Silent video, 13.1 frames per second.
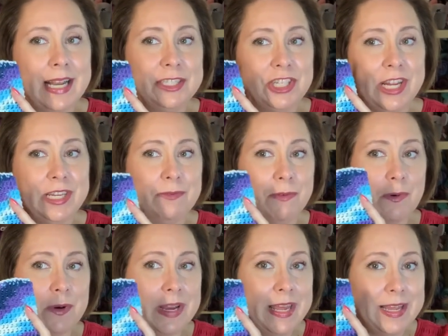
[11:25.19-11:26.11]
I chained
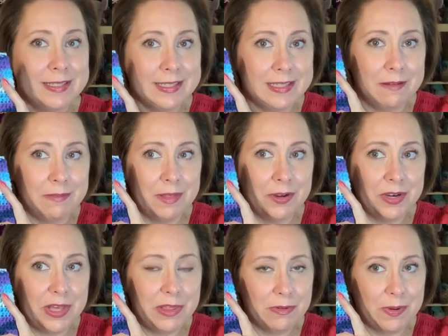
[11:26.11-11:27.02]
40 instead of
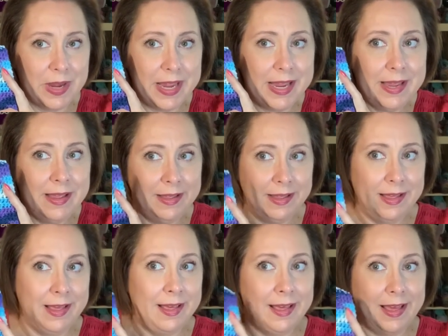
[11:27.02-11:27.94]
33.
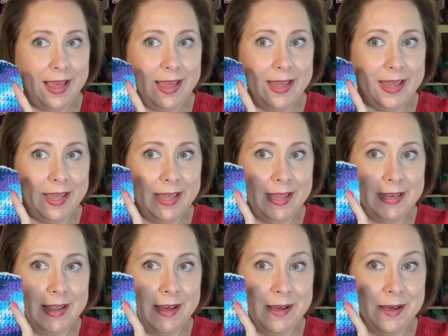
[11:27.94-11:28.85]

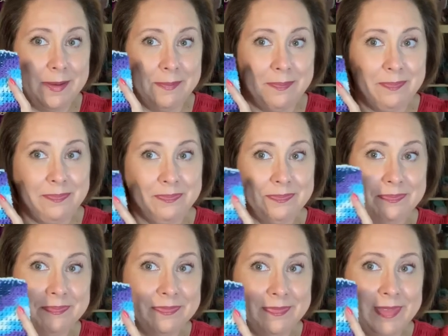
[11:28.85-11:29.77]
And um,
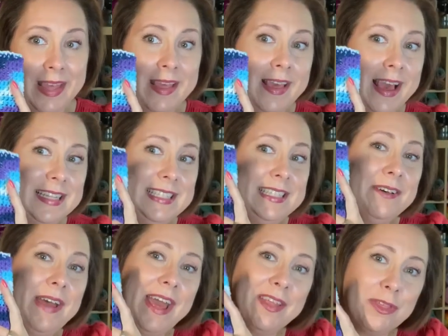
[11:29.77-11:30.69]
I still
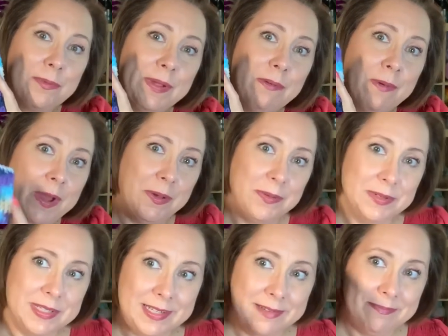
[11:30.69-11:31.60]
had three rows
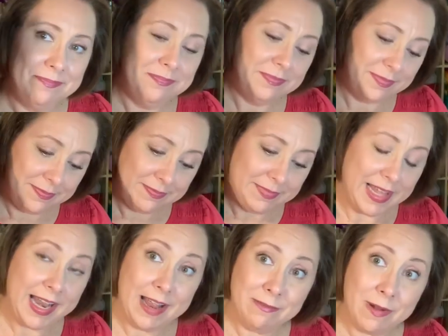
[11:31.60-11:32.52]
that
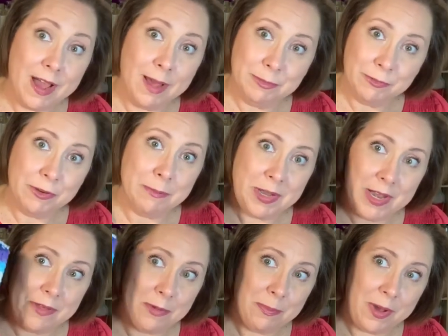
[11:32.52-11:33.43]
I'd robbed from
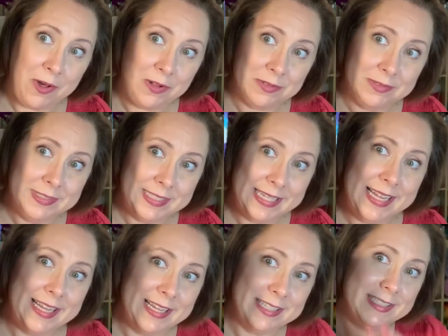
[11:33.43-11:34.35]
another ball to
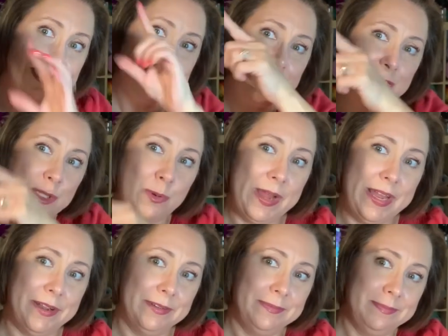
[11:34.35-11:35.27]
get it to
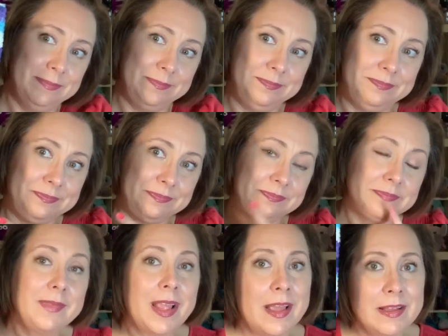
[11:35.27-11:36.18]
square.
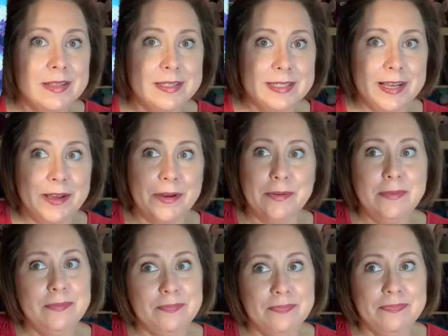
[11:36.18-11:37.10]
So
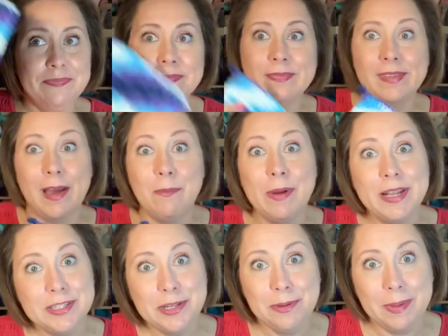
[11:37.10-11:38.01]
I
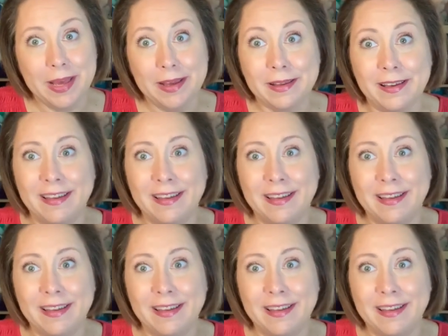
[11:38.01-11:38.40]
went too big.